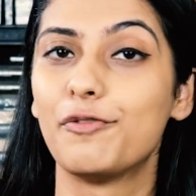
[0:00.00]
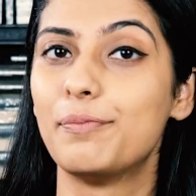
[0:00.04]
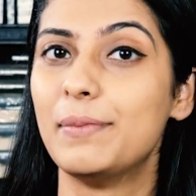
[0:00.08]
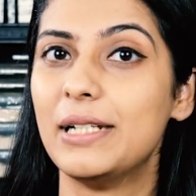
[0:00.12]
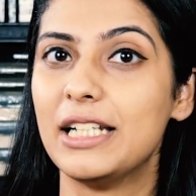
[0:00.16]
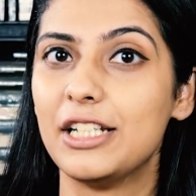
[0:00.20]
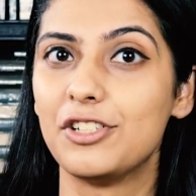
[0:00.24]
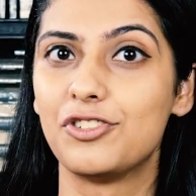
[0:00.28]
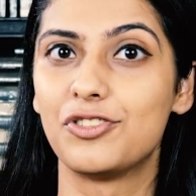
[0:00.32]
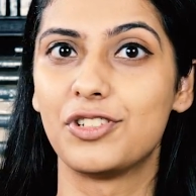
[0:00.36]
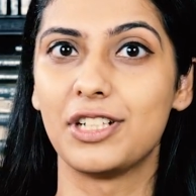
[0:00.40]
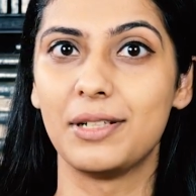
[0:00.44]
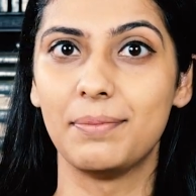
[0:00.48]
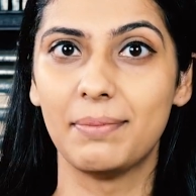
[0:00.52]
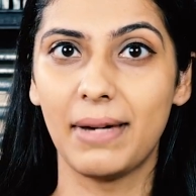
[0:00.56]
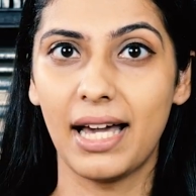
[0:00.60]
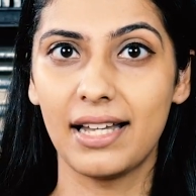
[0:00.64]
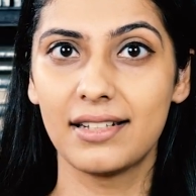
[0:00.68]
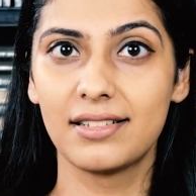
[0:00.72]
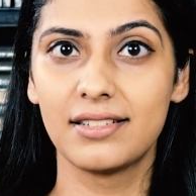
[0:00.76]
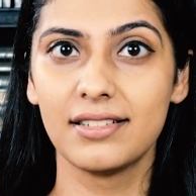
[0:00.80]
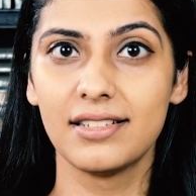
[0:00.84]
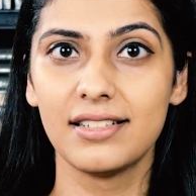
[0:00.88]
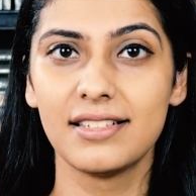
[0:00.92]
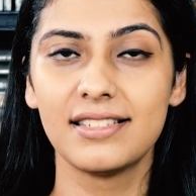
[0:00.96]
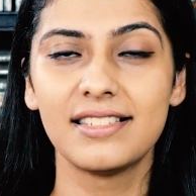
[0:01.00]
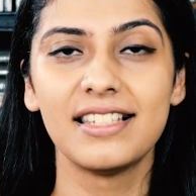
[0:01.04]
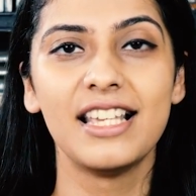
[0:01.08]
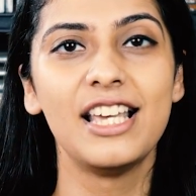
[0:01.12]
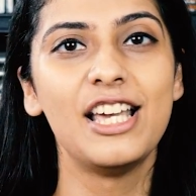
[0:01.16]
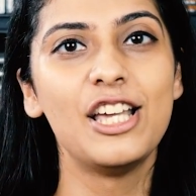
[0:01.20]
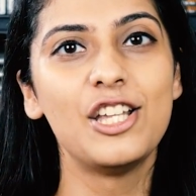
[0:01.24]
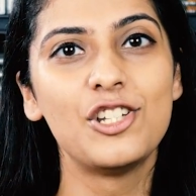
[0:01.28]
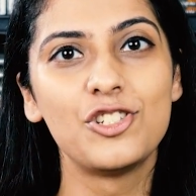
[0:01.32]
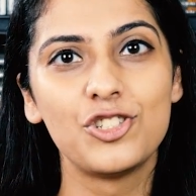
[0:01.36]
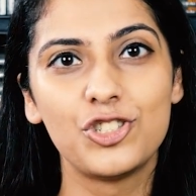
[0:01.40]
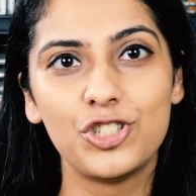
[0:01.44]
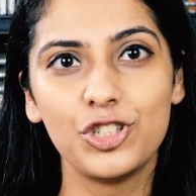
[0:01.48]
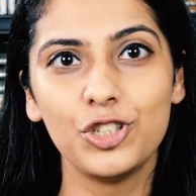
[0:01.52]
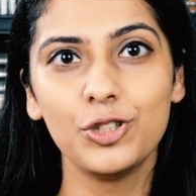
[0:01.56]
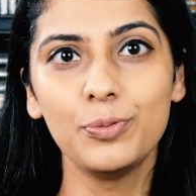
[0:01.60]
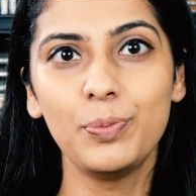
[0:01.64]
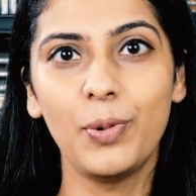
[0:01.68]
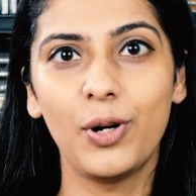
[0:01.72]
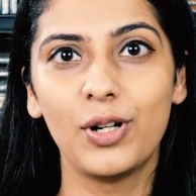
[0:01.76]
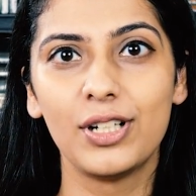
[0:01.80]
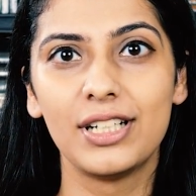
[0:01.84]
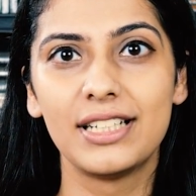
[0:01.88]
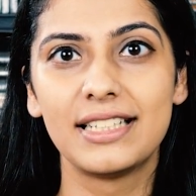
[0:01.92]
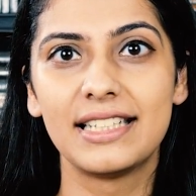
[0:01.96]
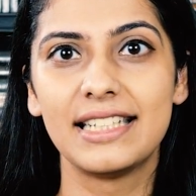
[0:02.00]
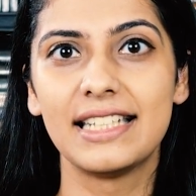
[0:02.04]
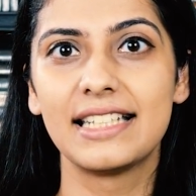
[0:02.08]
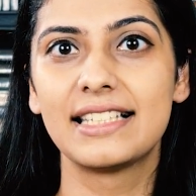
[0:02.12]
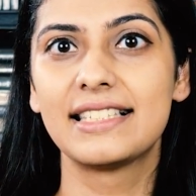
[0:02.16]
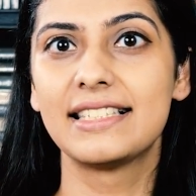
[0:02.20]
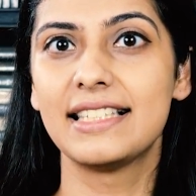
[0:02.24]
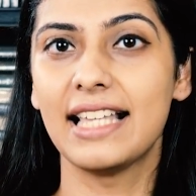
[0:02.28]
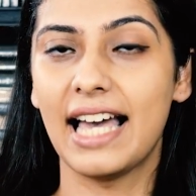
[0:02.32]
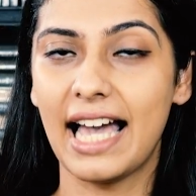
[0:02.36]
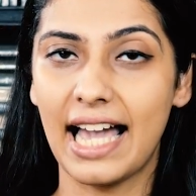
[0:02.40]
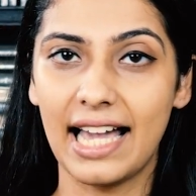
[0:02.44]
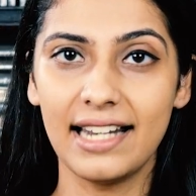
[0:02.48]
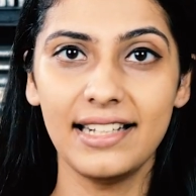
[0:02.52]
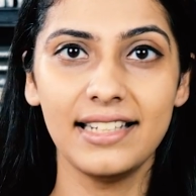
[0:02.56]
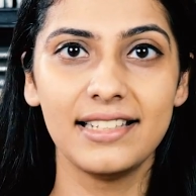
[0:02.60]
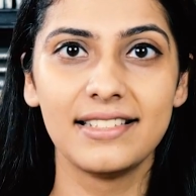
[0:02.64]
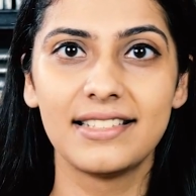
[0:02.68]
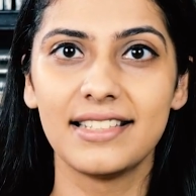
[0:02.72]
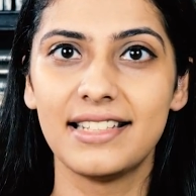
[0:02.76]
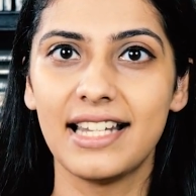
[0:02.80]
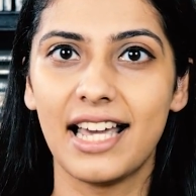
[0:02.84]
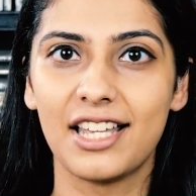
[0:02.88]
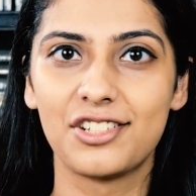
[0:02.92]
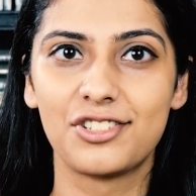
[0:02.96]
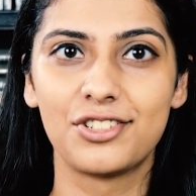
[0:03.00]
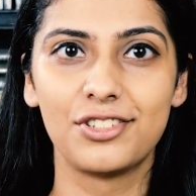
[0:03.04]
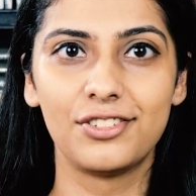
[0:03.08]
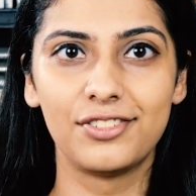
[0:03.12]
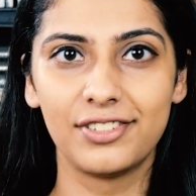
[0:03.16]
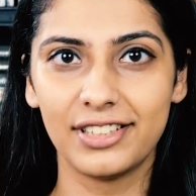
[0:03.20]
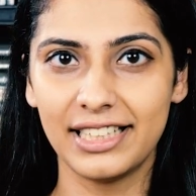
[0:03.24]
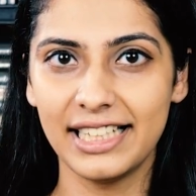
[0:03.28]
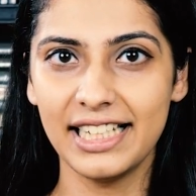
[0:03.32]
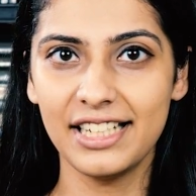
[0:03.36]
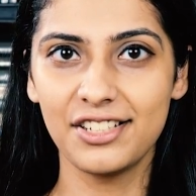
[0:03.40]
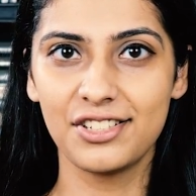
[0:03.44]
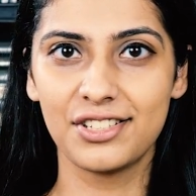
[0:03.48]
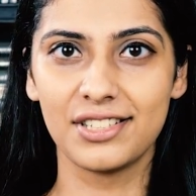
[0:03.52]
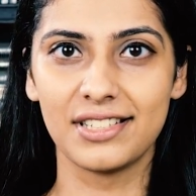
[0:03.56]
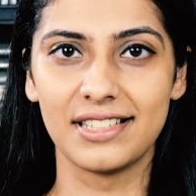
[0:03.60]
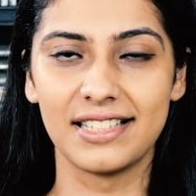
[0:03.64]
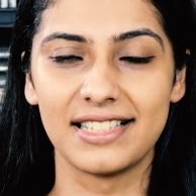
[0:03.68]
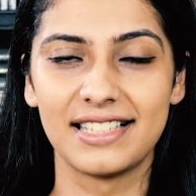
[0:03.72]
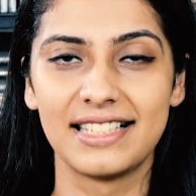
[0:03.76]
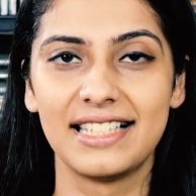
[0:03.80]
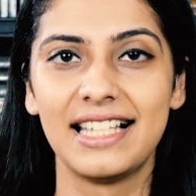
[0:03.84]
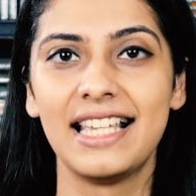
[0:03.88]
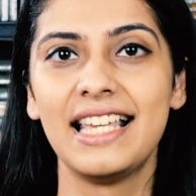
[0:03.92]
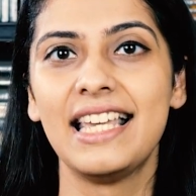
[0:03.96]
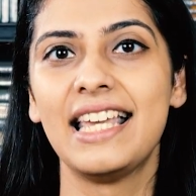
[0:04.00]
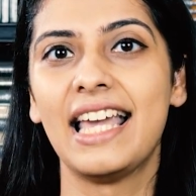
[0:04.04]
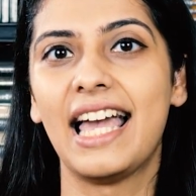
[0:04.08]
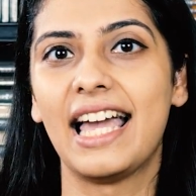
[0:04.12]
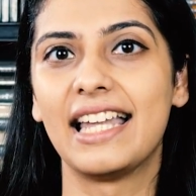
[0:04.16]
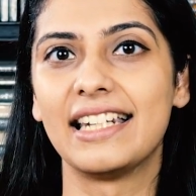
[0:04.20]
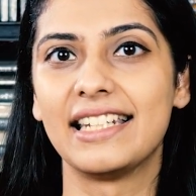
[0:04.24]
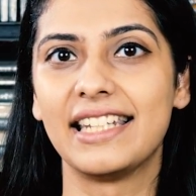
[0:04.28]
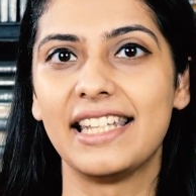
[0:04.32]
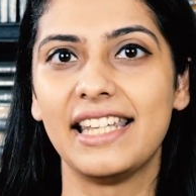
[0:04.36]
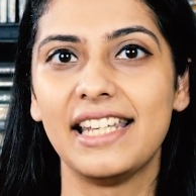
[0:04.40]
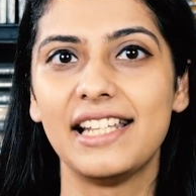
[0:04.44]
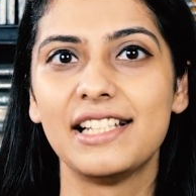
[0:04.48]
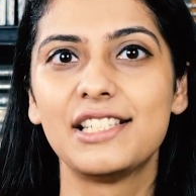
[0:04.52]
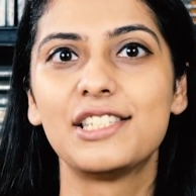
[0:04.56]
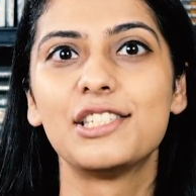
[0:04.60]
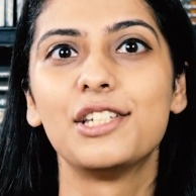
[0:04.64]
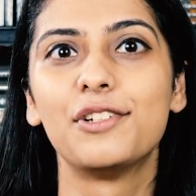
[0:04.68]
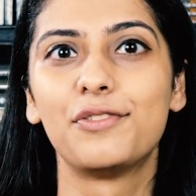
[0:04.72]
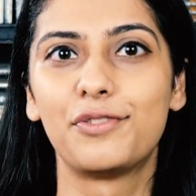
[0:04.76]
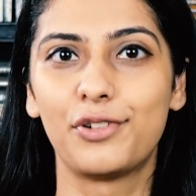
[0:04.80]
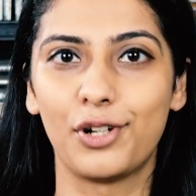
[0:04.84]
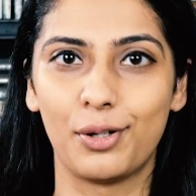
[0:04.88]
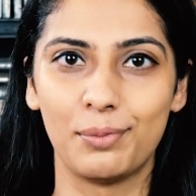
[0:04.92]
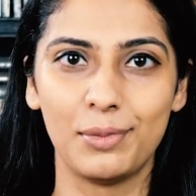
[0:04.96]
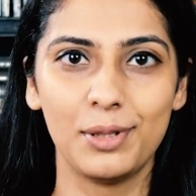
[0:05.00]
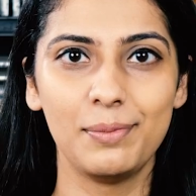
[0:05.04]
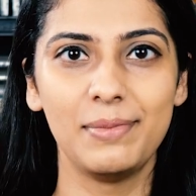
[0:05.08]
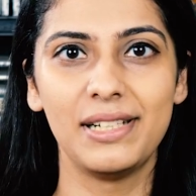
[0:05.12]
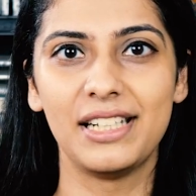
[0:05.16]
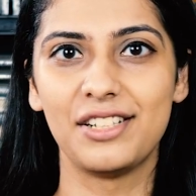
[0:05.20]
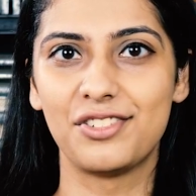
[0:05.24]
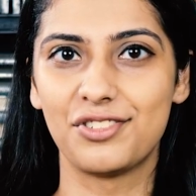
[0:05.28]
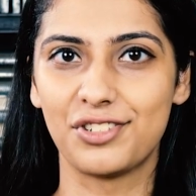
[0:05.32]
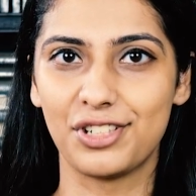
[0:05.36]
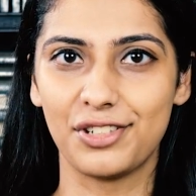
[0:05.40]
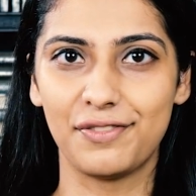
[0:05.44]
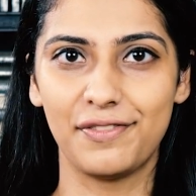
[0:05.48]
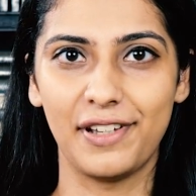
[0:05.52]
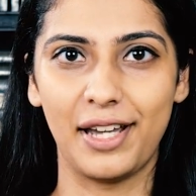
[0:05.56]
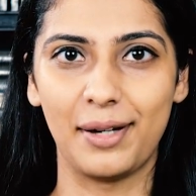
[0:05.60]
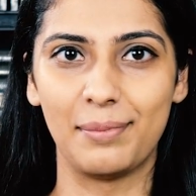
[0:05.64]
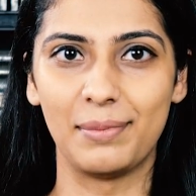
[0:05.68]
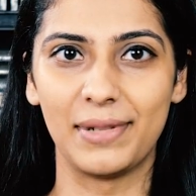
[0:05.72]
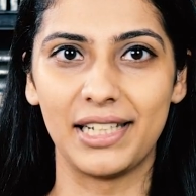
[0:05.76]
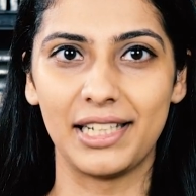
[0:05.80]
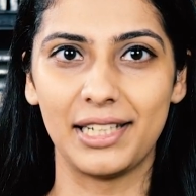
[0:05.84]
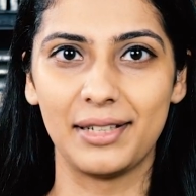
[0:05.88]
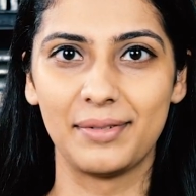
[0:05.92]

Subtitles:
military matters, geopolitics and international relations and hails from a military family.